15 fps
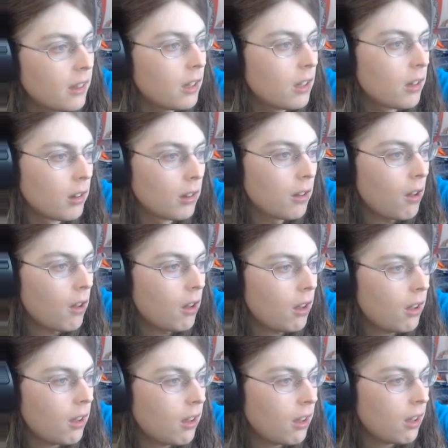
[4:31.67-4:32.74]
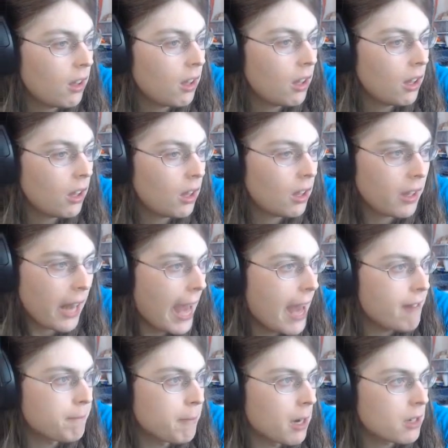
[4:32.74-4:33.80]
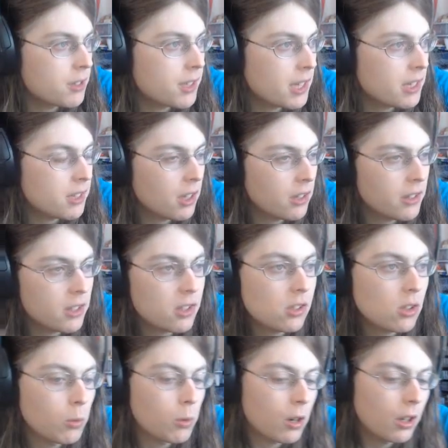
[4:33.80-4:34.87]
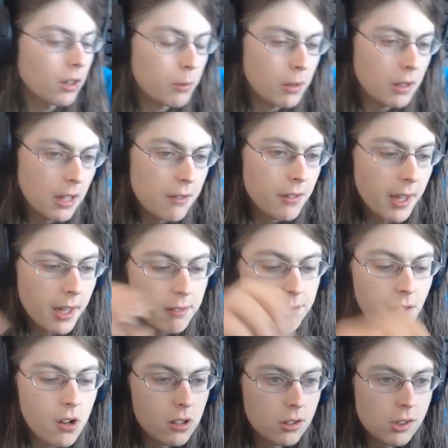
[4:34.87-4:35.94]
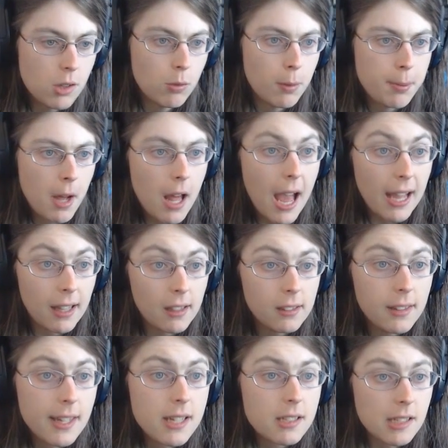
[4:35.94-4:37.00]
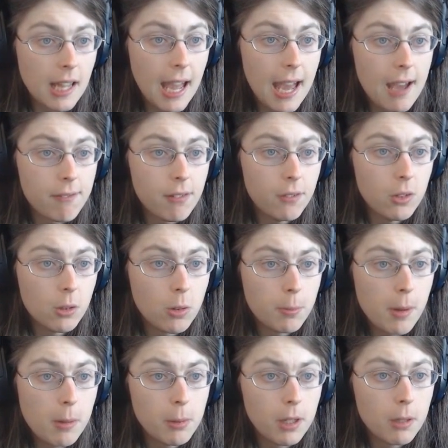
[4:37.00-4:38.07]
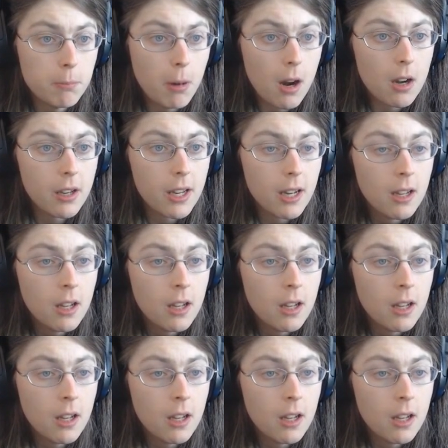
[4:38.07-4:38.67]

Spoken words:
Lord have mercy. So this is the world that we're living in, folks. At least half of the Republican Party